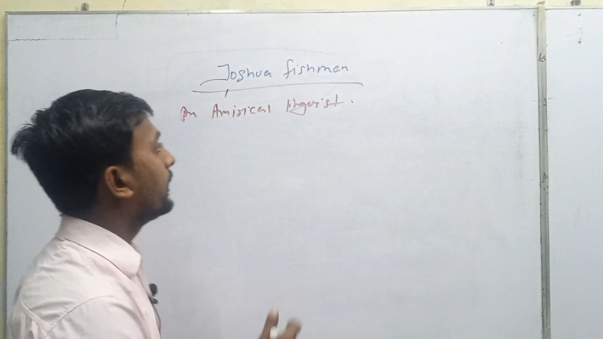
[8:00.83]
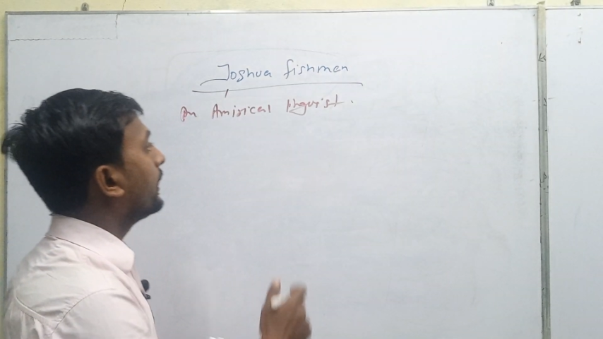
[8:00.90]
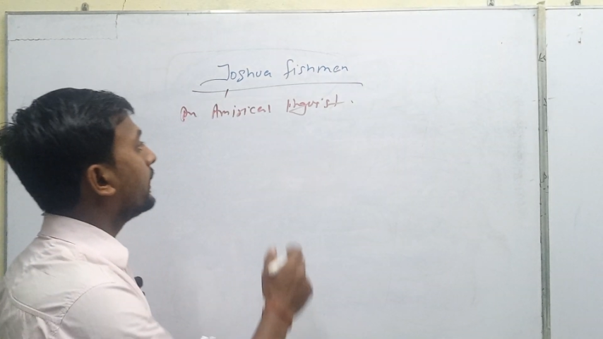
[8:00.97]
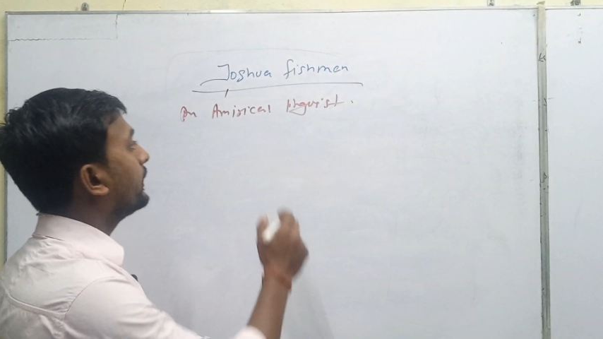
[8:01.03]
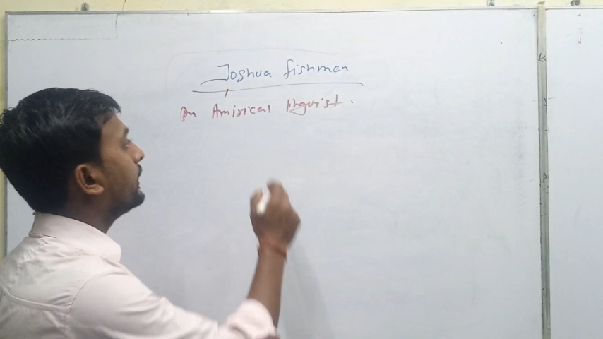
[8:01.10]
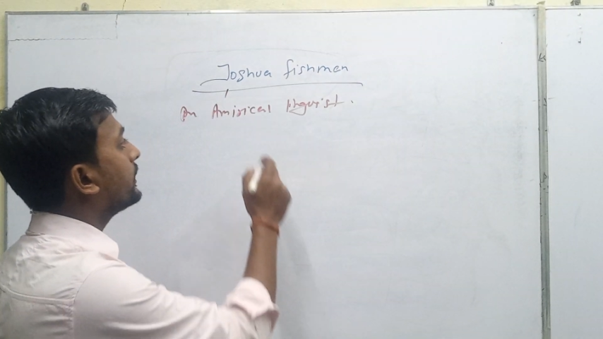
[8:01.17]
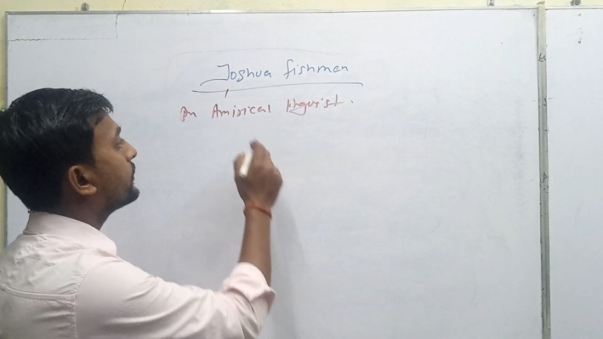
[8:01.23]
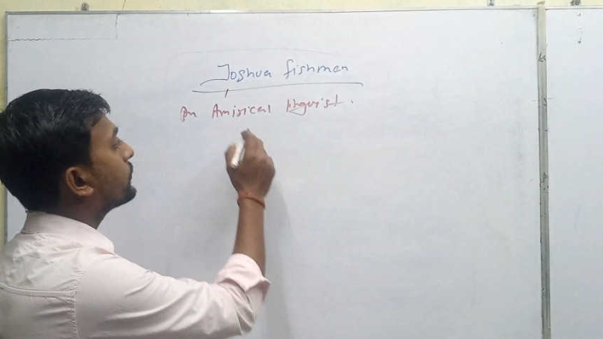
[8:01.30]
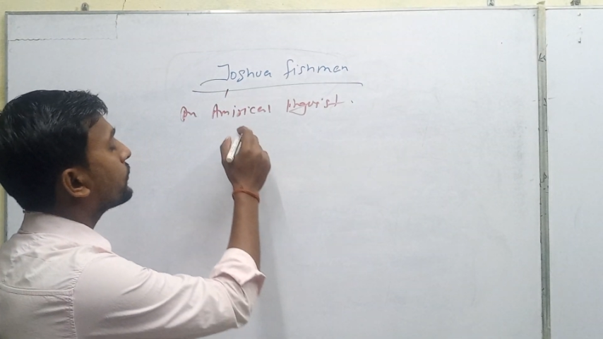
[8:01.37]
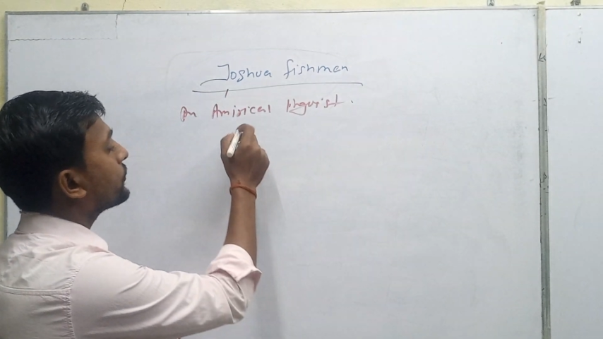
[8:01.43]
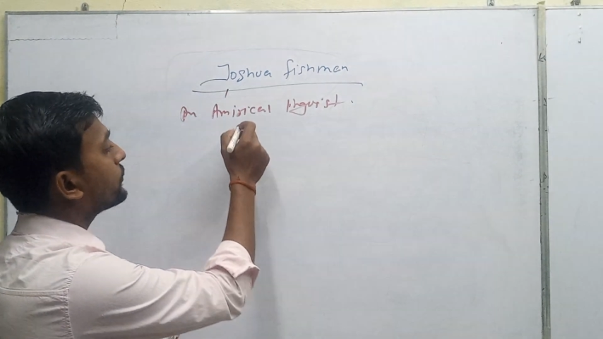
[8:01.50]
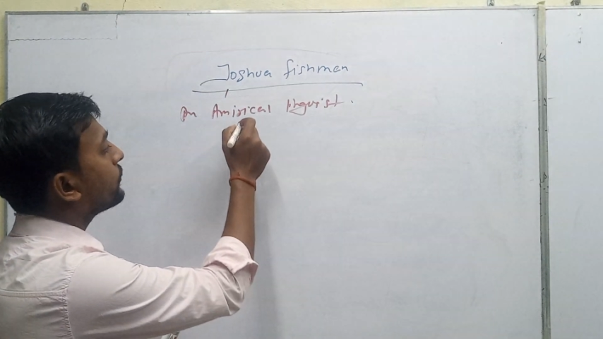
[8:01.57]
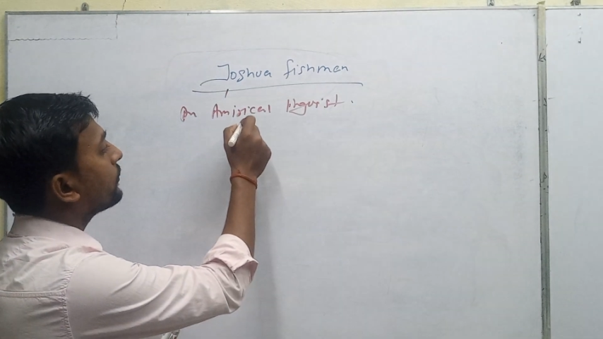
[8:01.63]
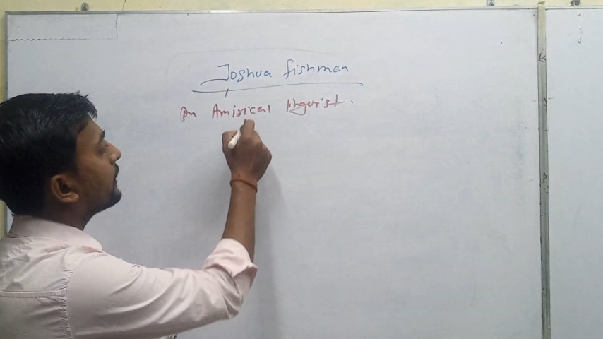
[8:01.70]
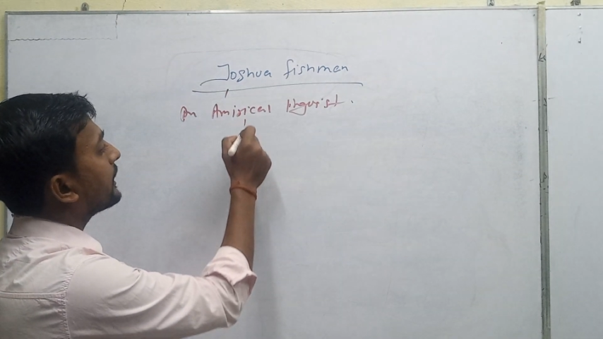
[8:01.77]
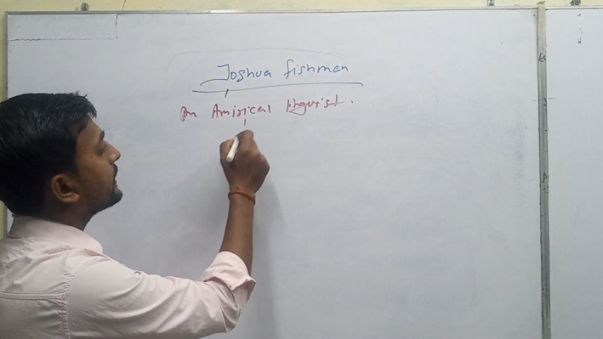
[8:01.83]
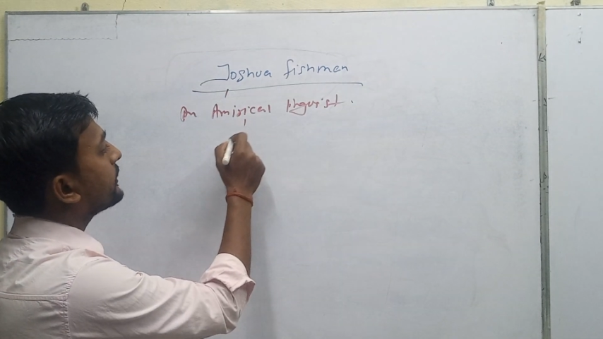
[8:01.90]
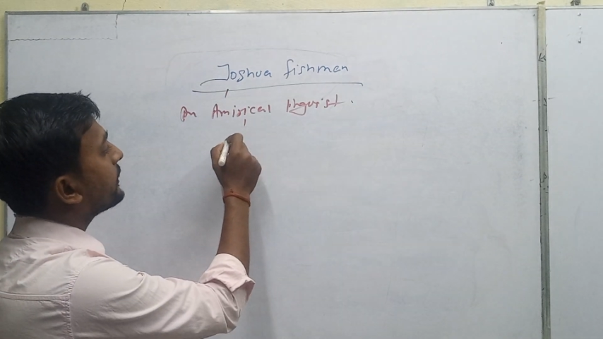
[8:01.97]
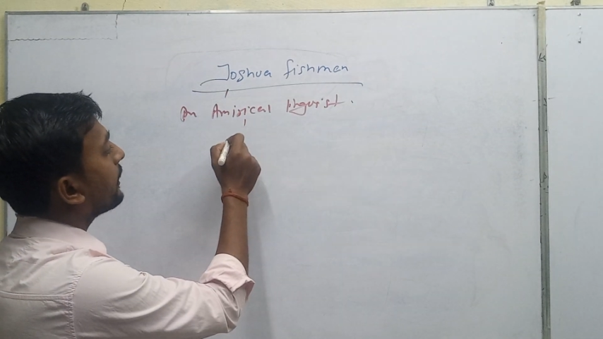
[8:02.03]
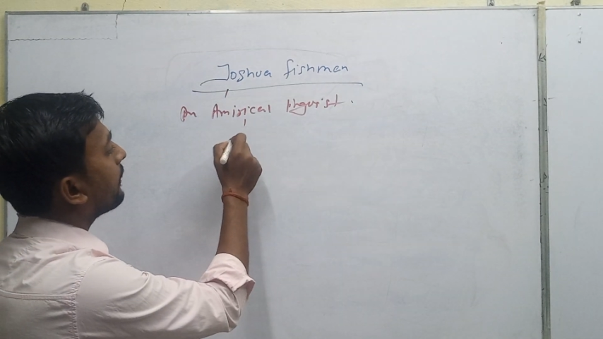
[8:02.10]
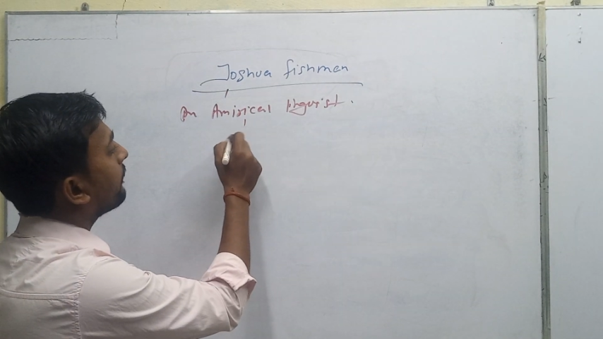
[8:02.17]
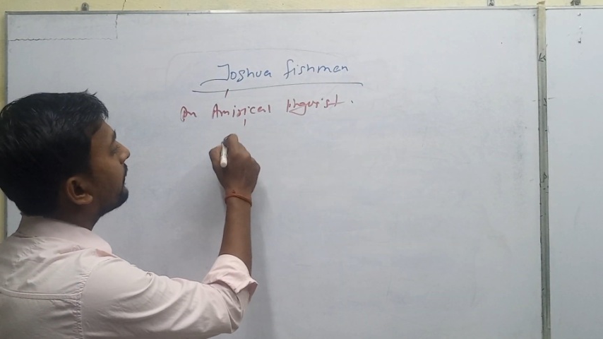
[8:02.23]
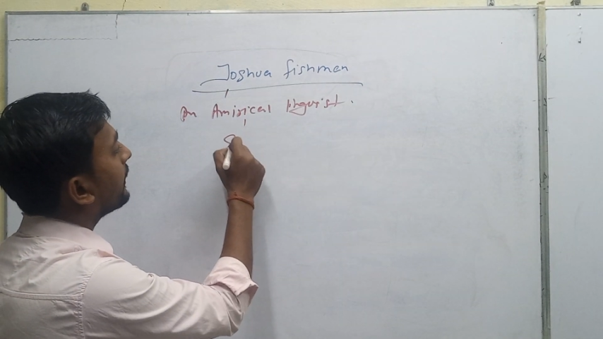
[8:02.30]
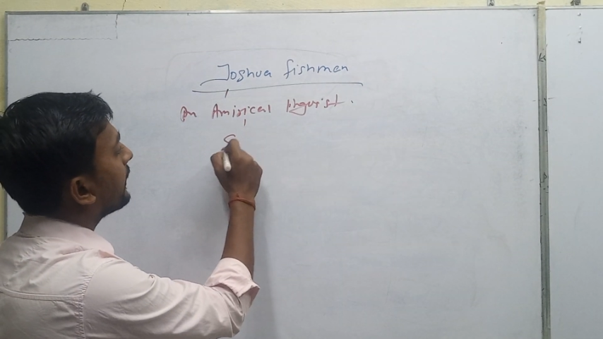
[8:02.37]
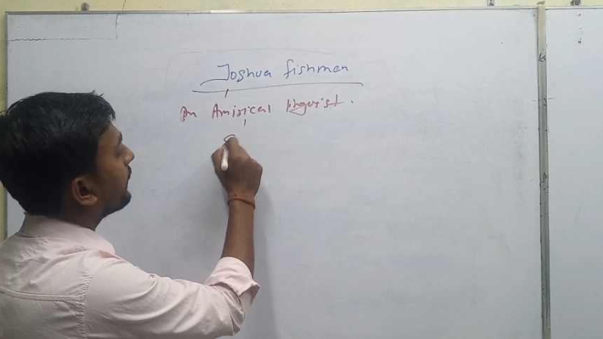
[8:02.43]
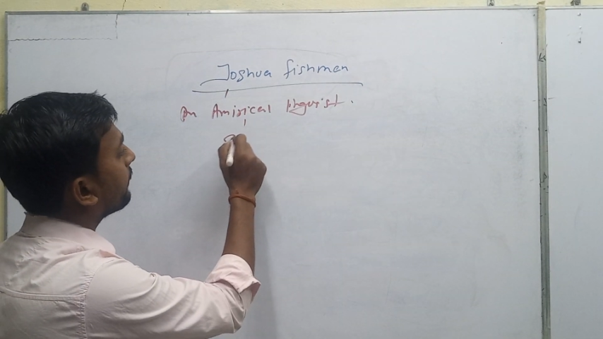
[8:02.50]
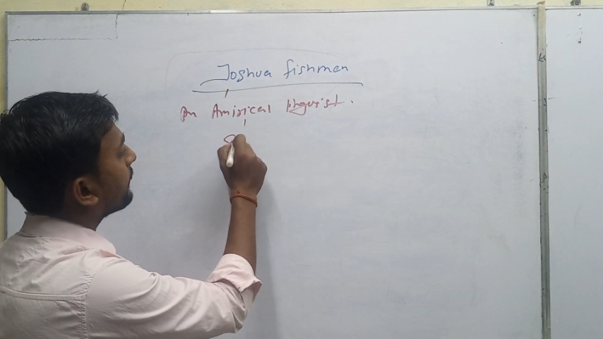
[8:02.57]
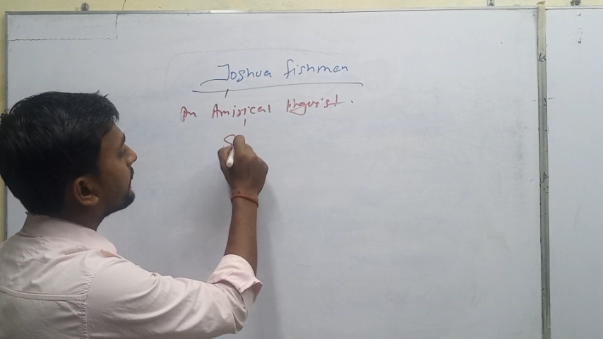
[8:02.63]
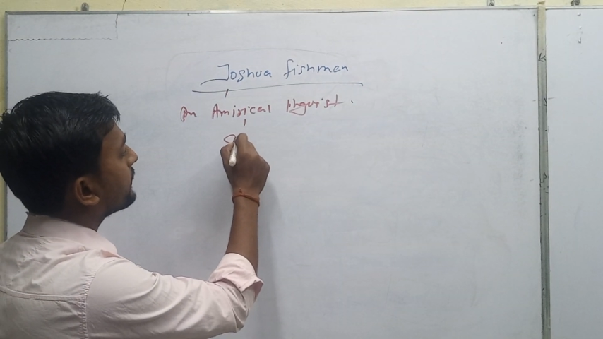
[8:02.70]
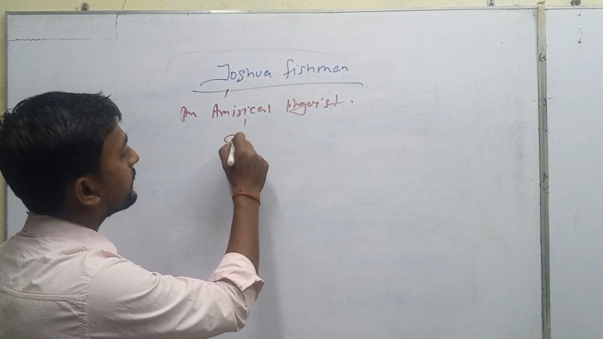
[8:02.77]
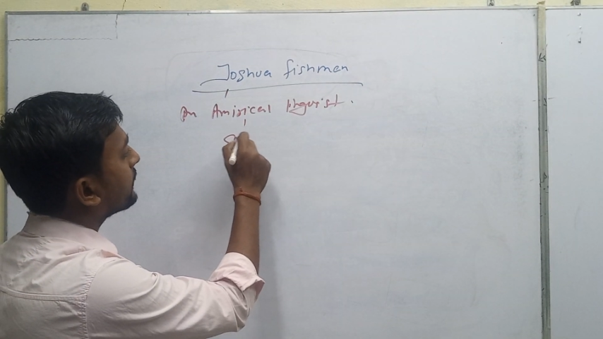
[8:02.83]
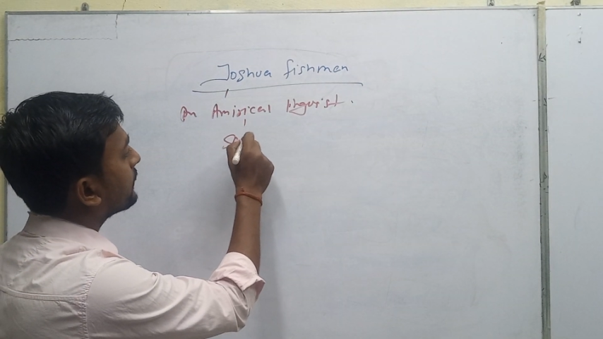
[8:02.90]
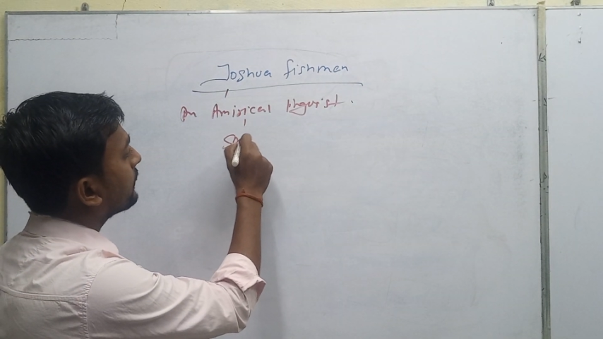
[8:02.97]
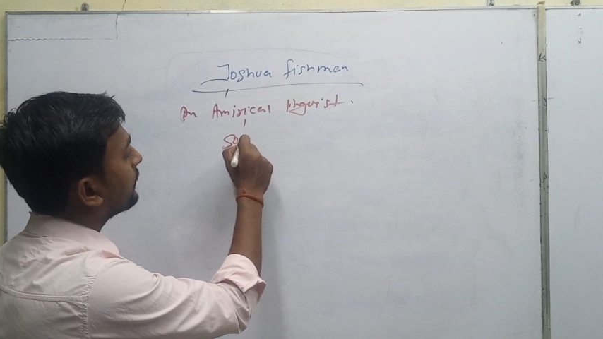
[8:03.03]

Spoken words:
the sociology of language.